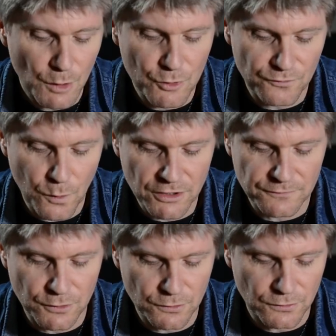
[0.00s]
move 1
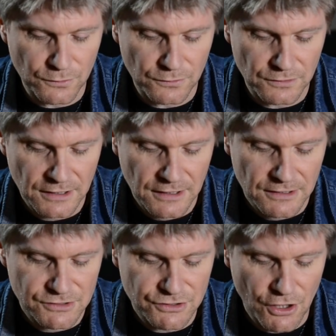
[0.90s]
of your
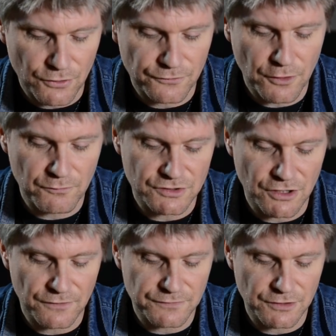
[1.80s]
stone from
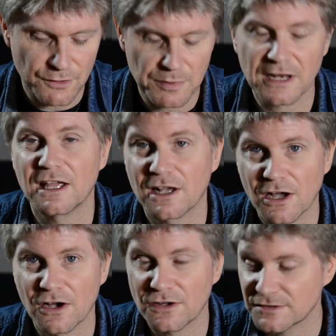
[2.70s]
reserve to the player
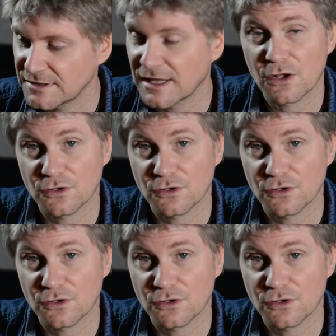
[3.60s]
card, and that